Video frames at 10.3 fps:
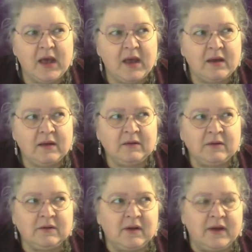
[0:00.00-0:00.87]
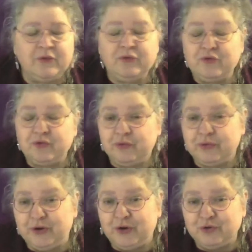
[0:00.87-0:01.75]
And I used to choose
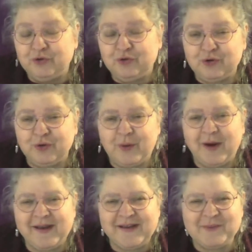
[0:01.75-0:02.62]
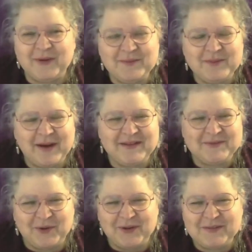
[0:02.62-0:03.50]
the non-sugar
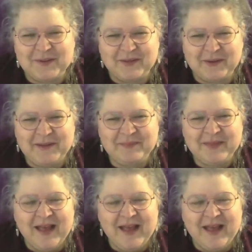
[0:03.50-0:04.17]
ones, by the way.